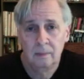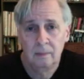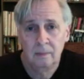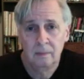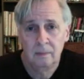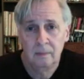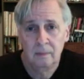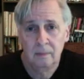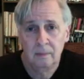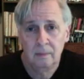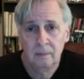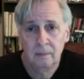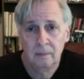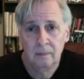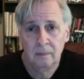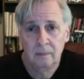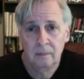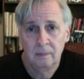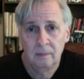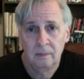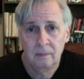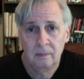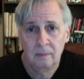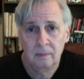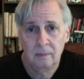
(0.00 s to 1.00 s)

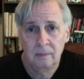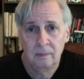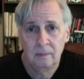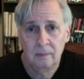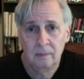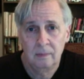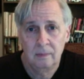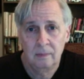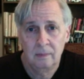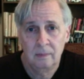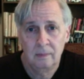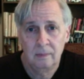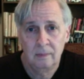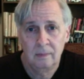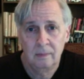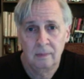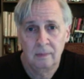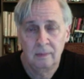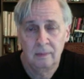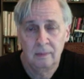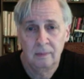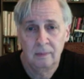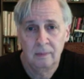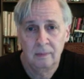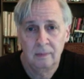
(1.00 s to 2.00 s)

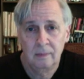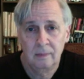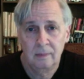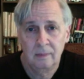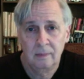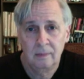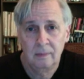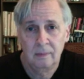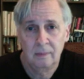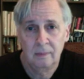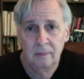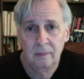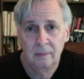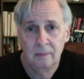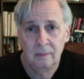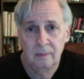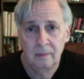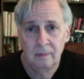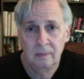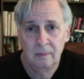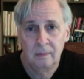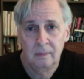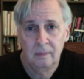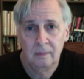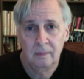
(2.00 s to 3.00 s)

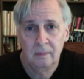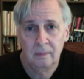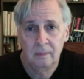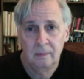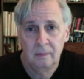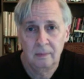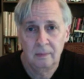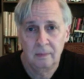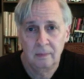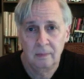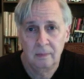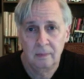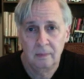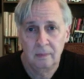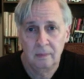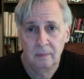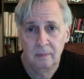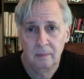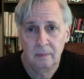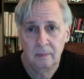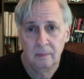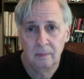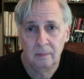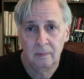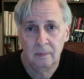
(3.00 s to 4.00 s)

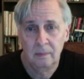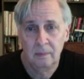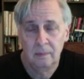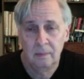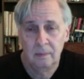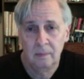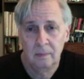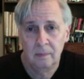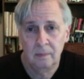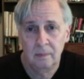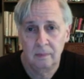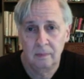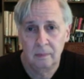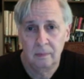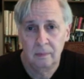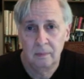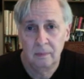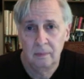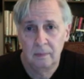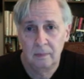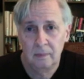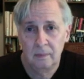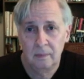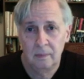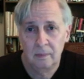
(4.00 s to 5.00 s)

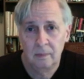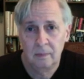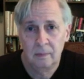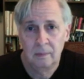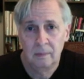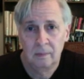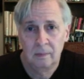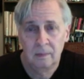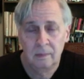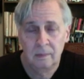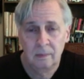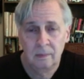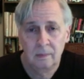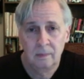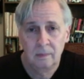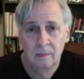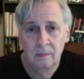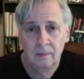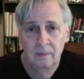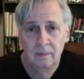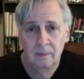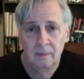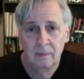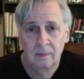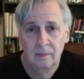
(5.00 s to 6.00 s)

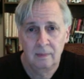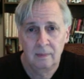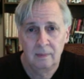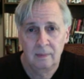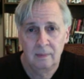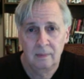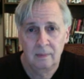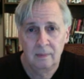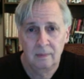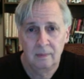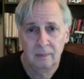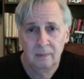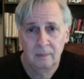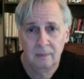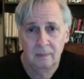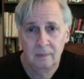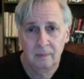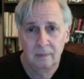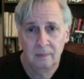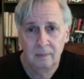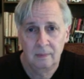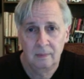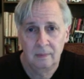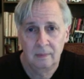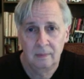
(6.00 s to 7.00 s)

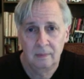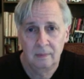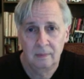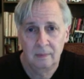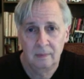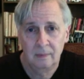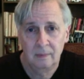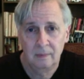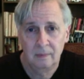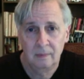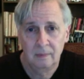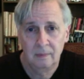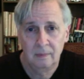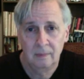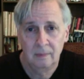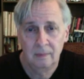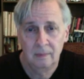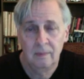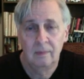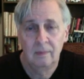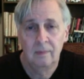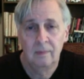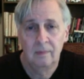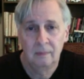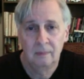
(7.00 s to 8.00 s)
(not speaking)